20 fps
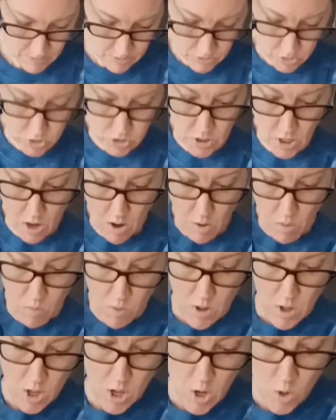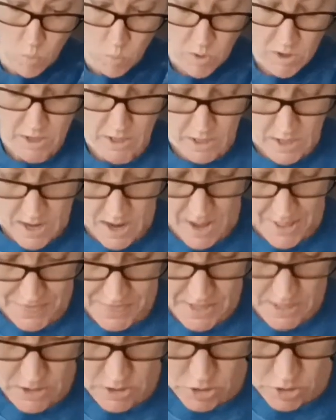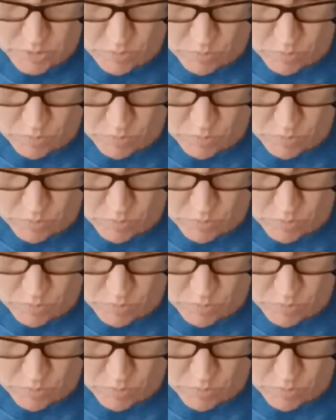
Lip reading: So we're gonna cut this